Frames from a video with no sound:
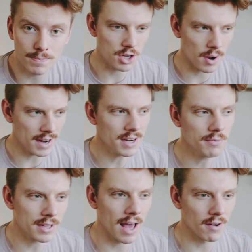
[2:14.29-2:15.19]
So I didn't
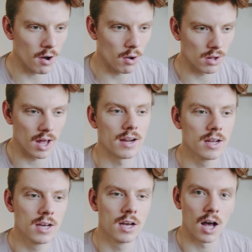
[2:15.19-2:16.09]
really have a whole lot
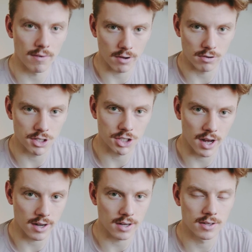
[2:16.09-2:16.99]
of culture
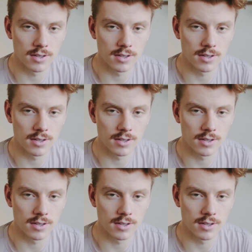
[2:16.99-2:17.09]
shock.